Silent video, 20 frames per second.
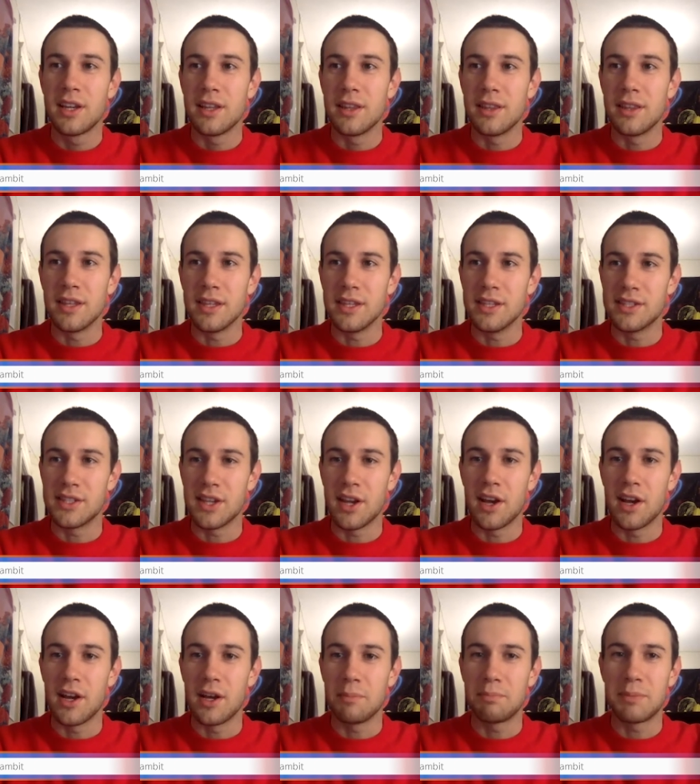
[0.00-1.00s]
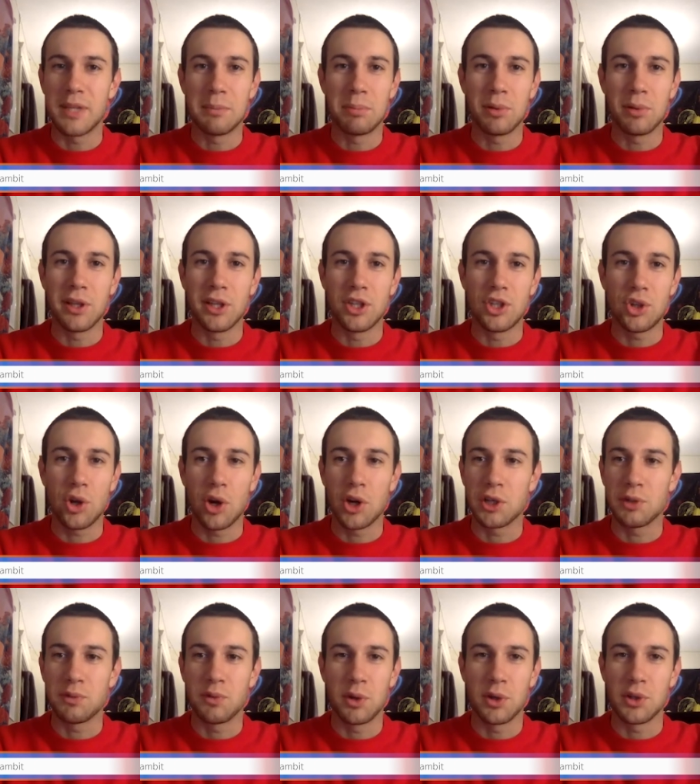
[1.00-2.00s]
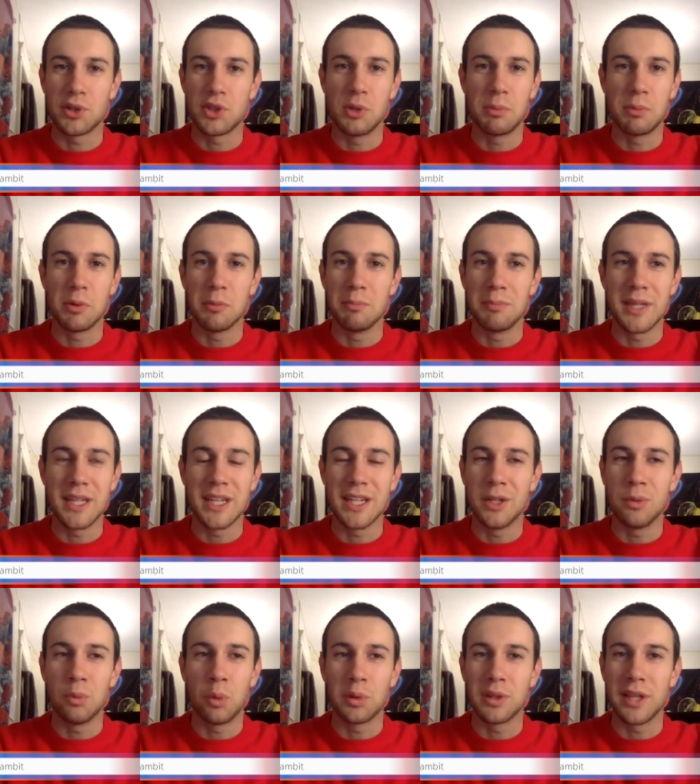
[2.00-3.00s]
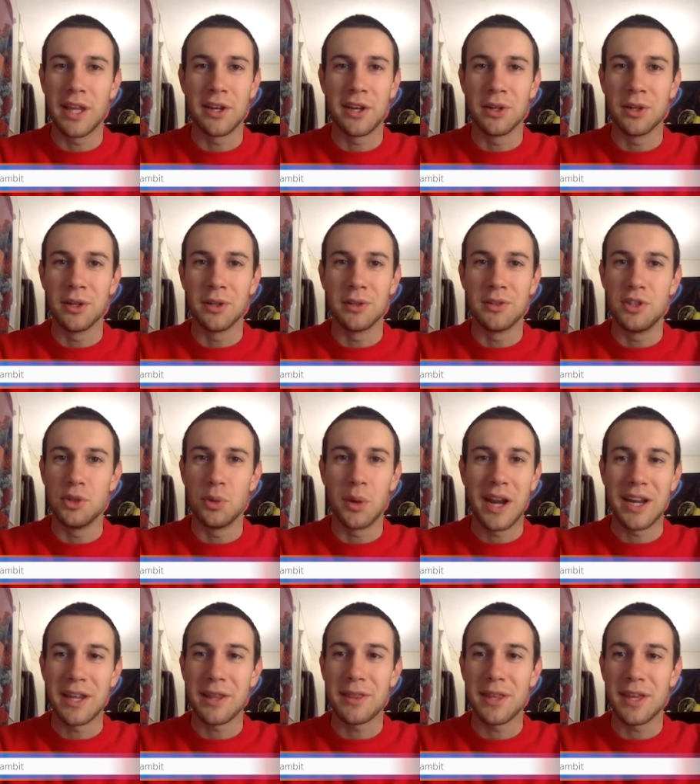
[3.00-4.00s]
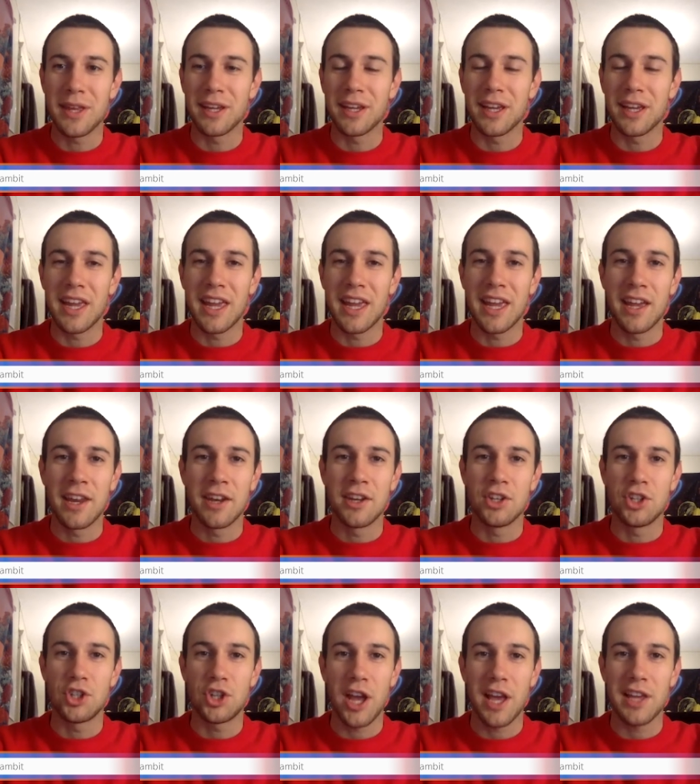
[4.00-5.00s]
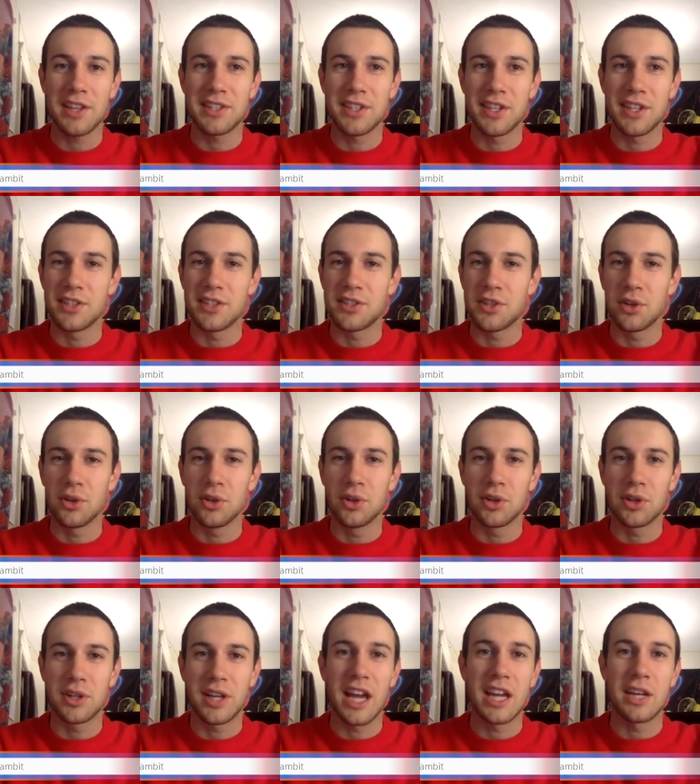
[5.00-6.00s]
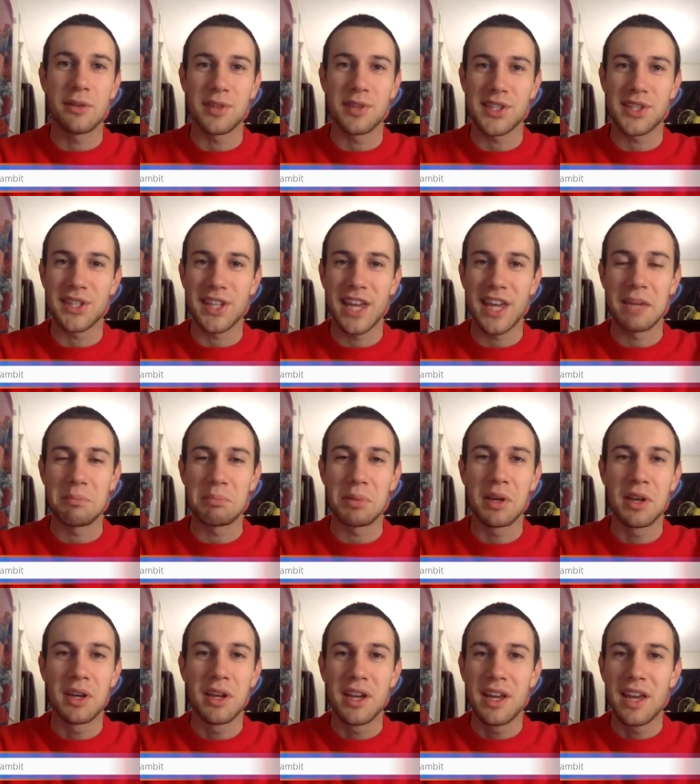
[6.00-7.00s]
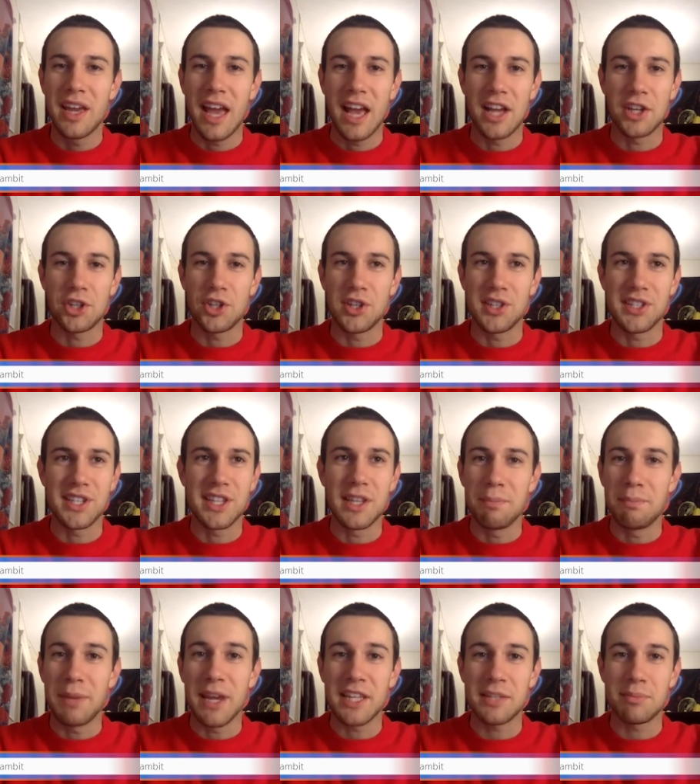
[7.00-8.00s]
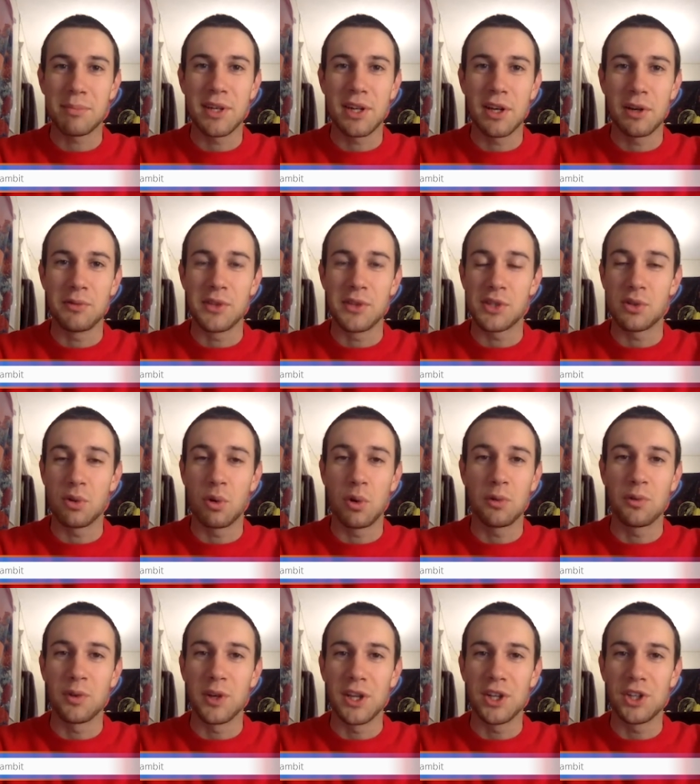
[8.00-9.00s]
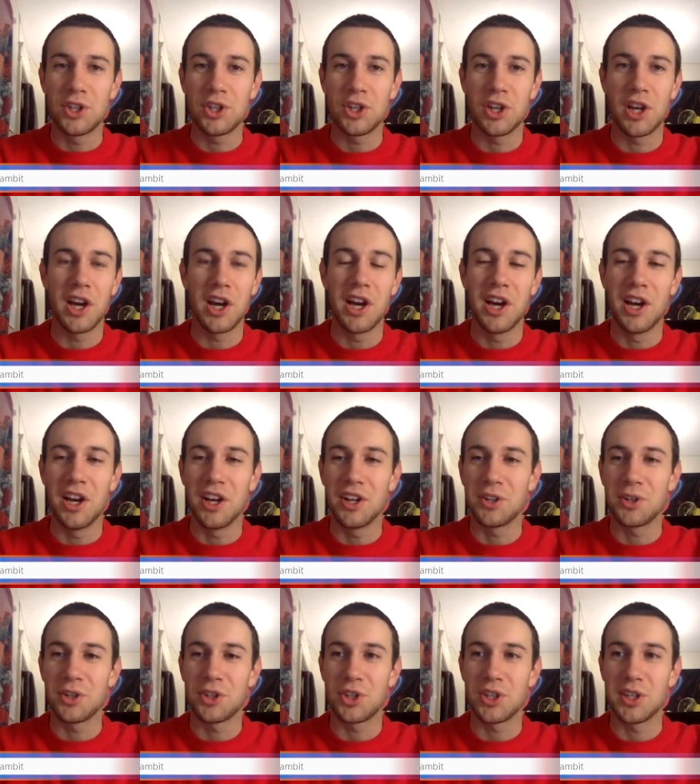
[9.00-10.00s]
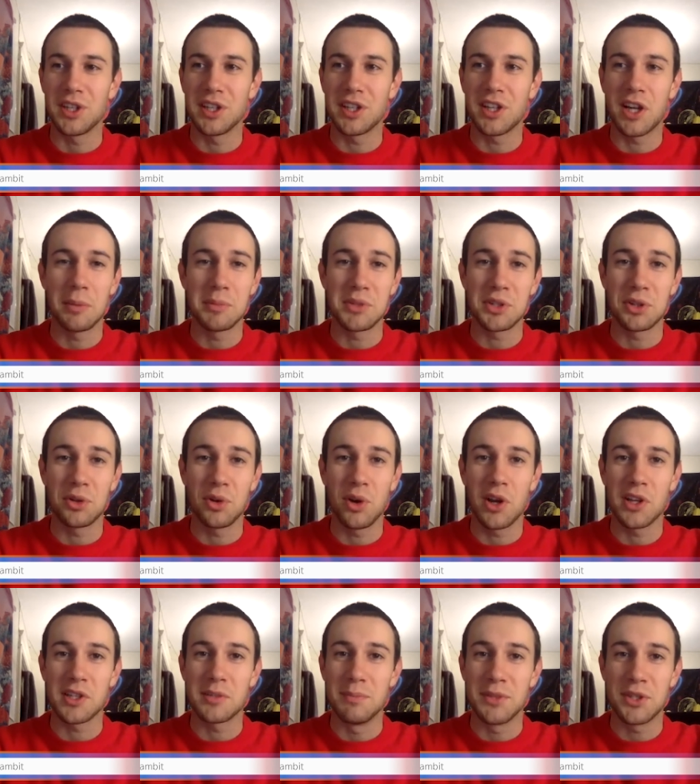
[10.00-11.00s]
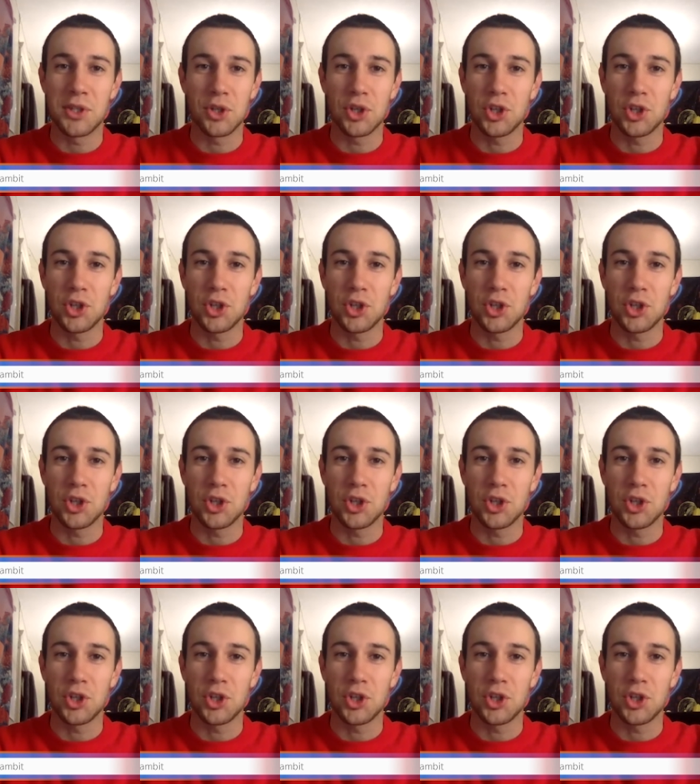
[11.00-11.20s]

These uh, people in charge of her are super mean, won't let her do anything. And chess is her kind of escape. As she's in the basement of this orphanage, uh, she comes across Mr.